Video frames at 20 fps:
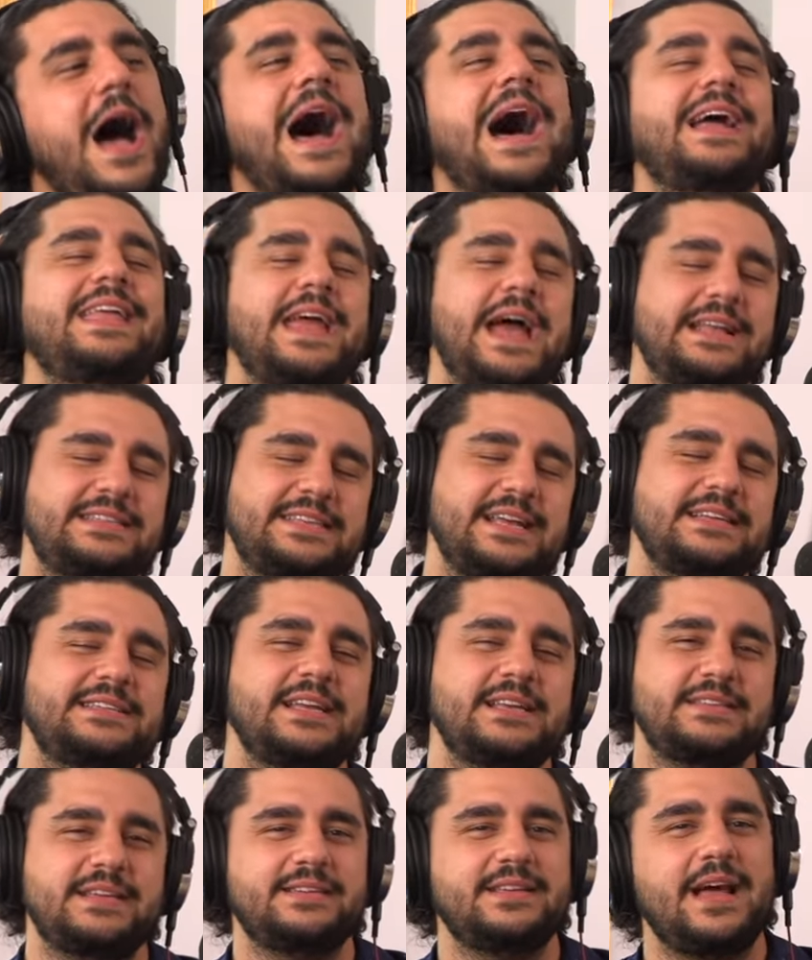Ah, uh, yes, yes,
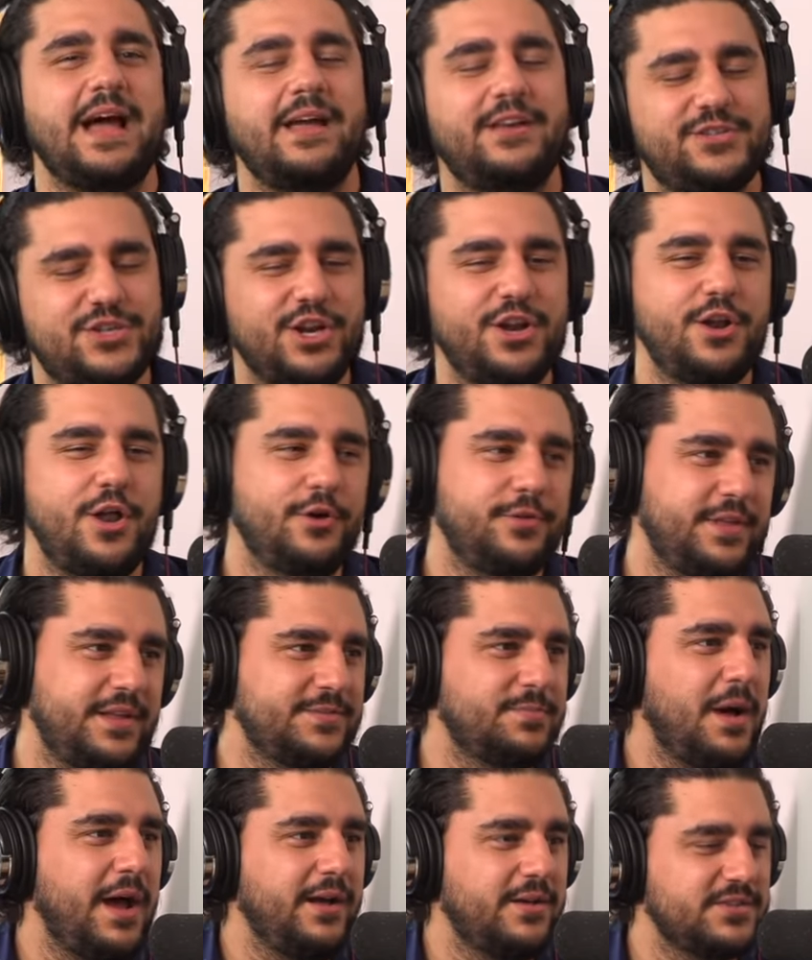yes, yes. I should have known
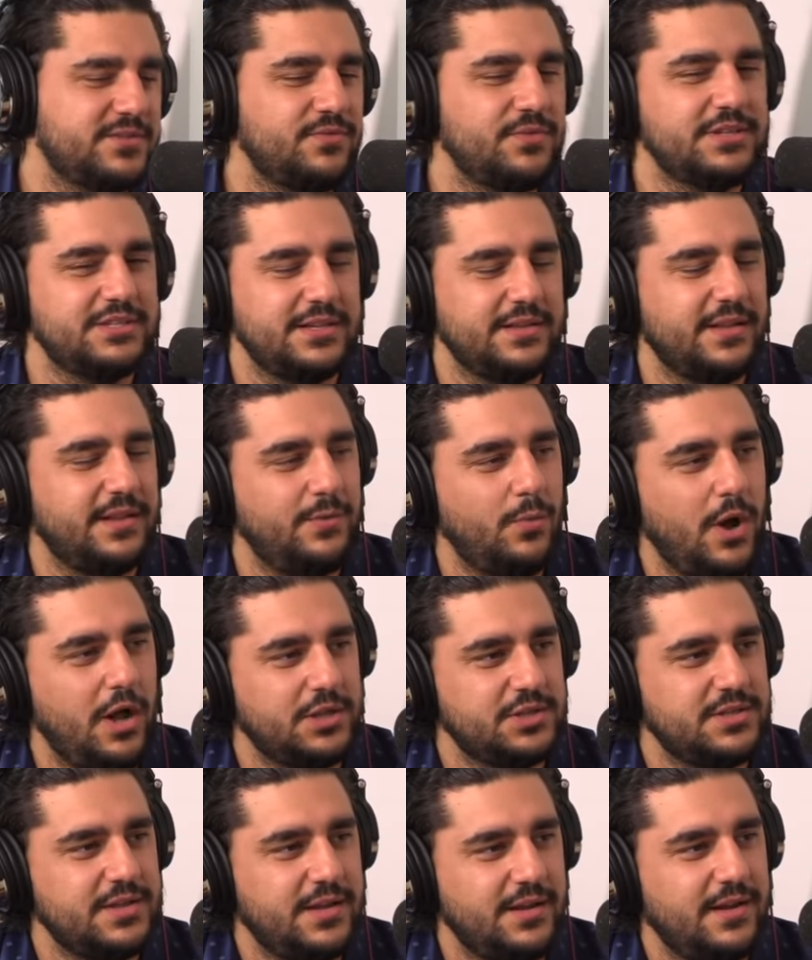this. Miles recently
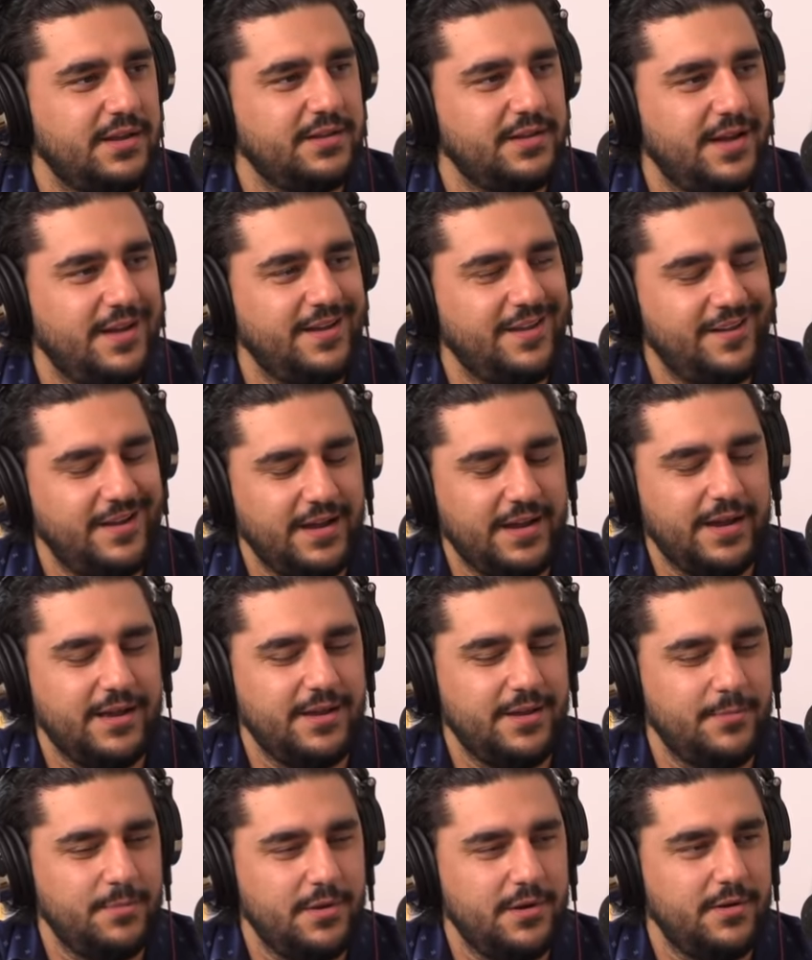watched it. I, I, I got to
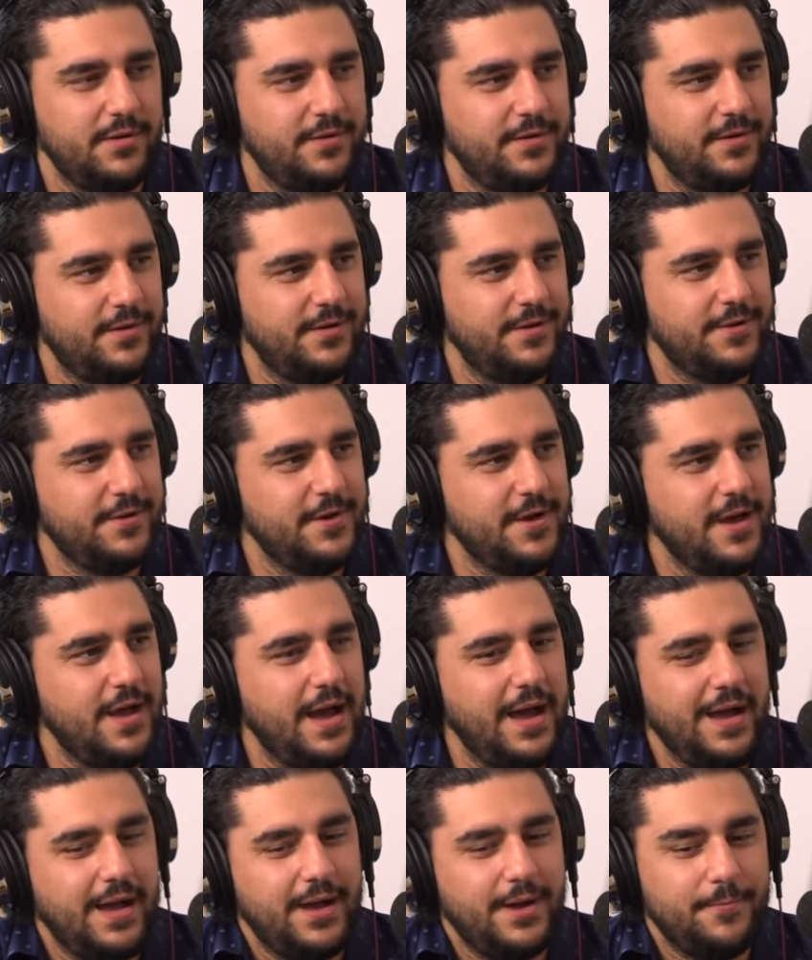get better. Yeah.
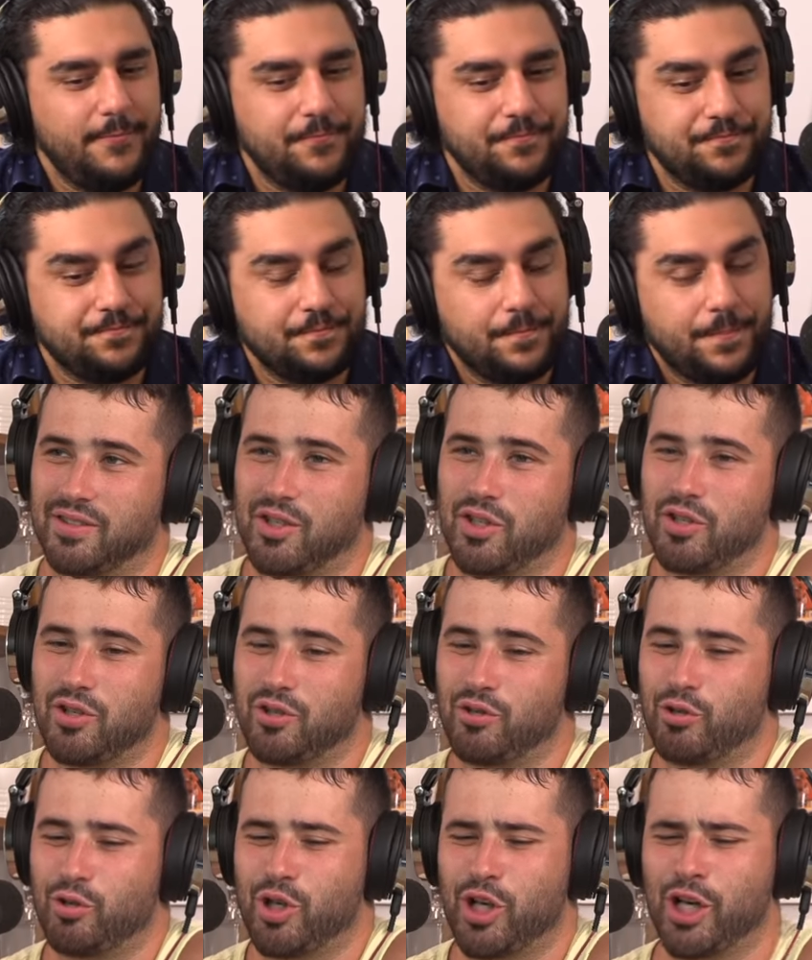Um,
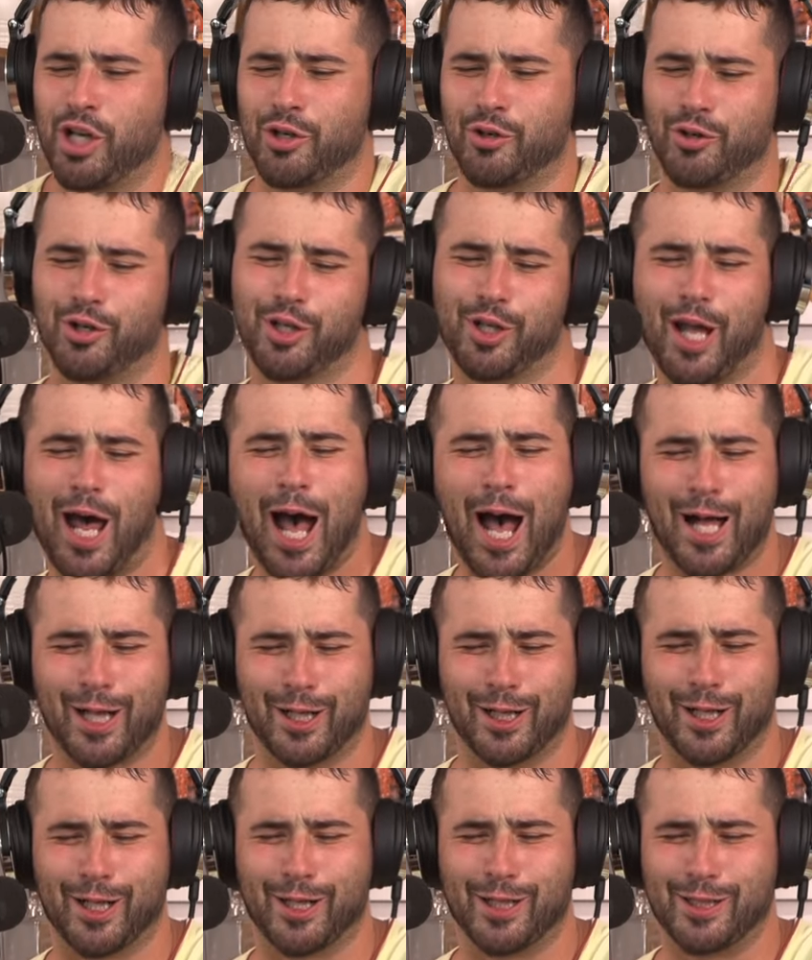two hundred
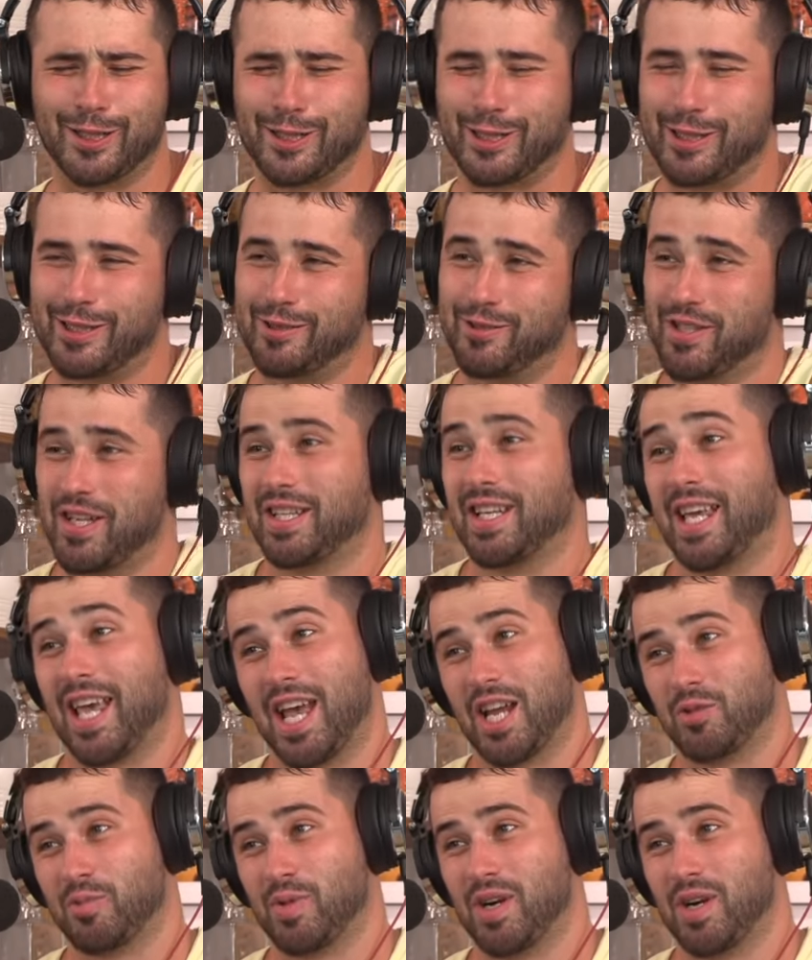dollars. Yeah, like the cash